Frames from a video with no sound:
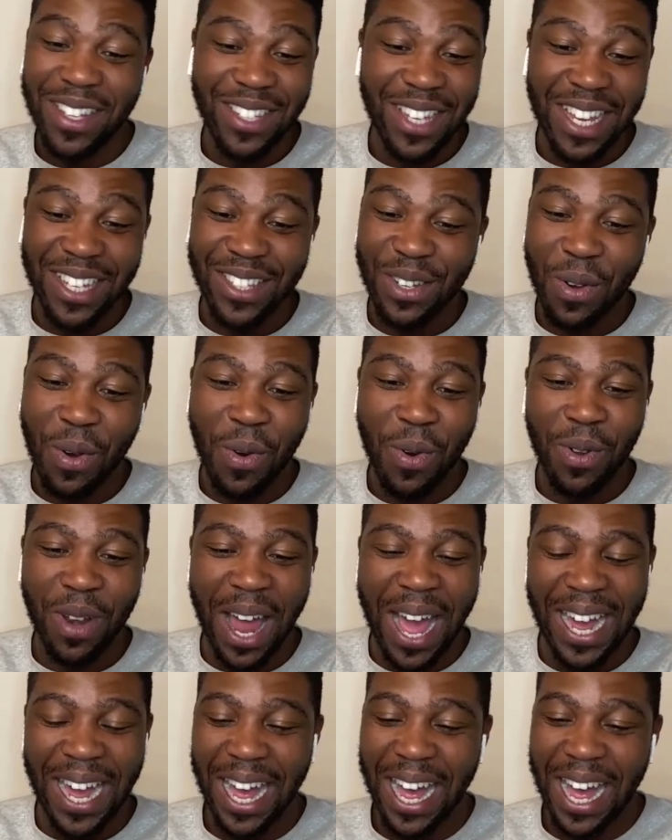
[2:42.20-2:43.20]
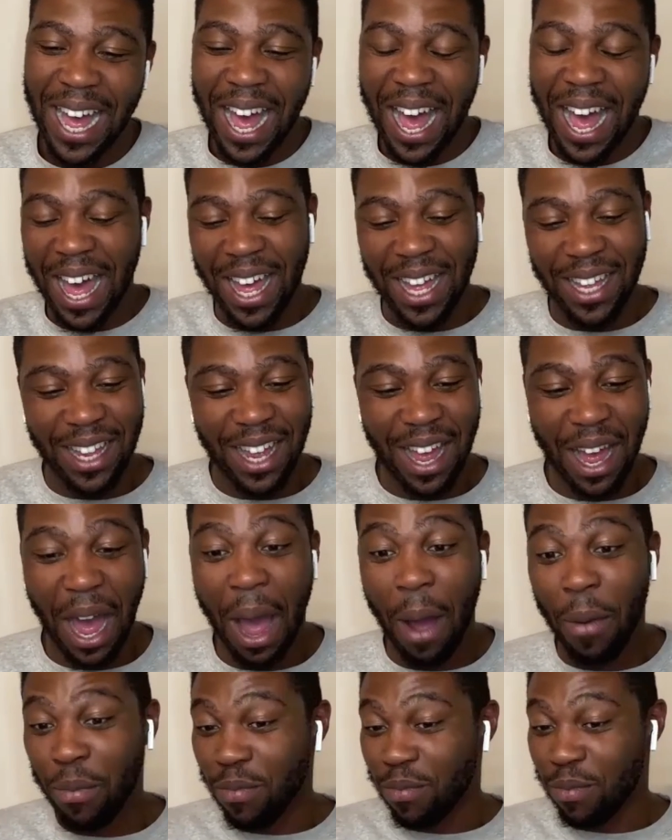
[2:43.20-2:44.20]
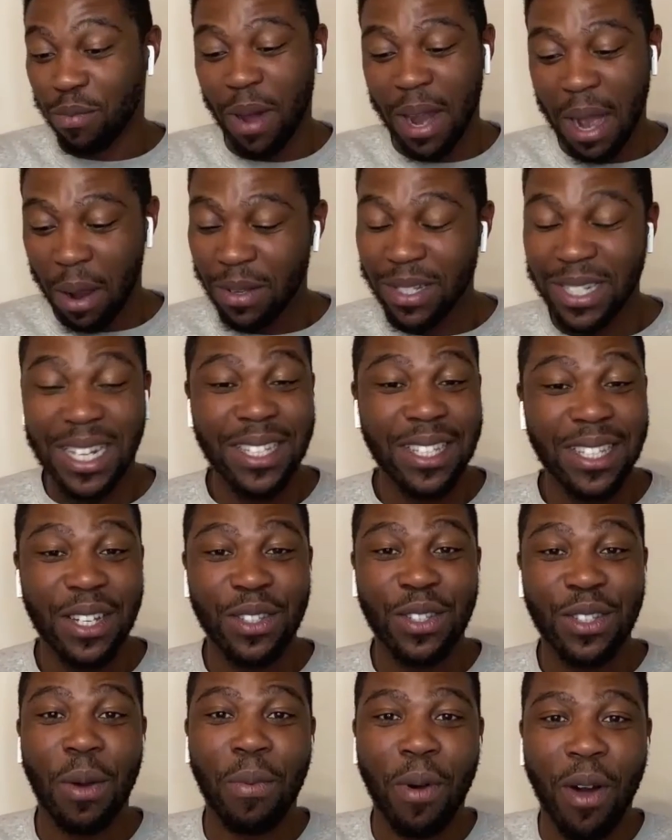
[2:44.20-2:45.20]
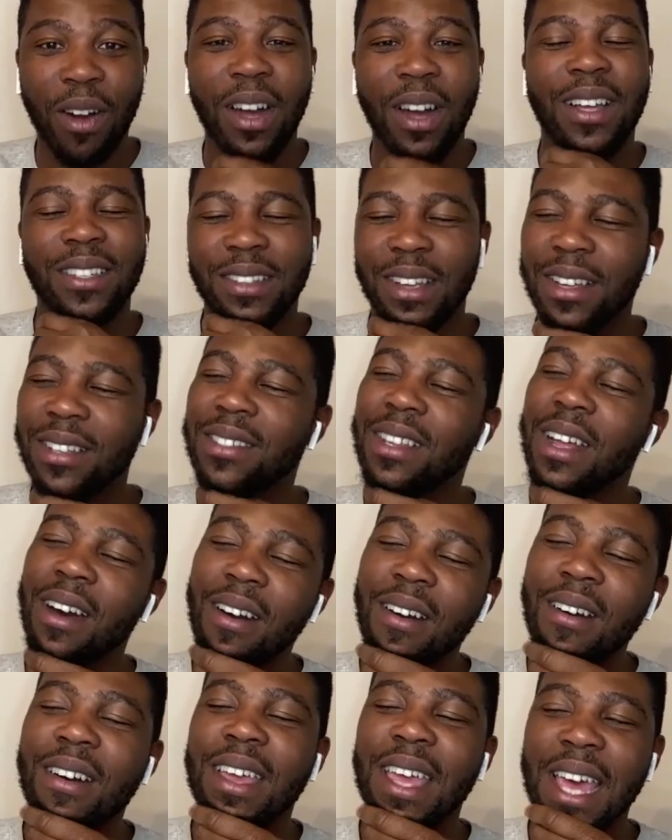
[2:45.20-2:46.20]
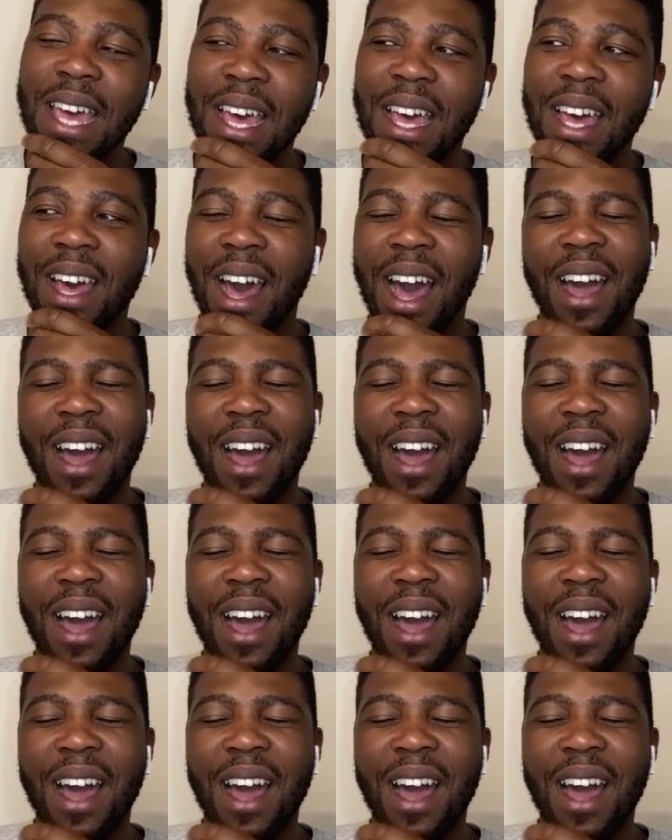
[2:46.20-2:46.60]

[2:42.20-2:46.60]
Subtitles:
it's cool. Like I when I was listening to your podcast, I was like, oh yeah,